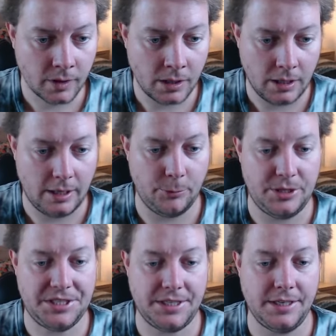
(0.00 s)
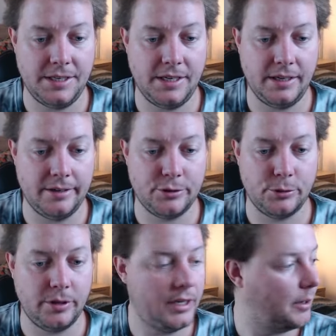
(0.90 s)
then we cd into
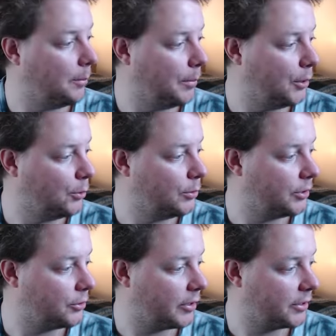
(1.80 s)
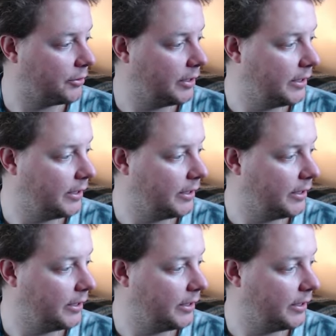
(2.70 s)
the build directory.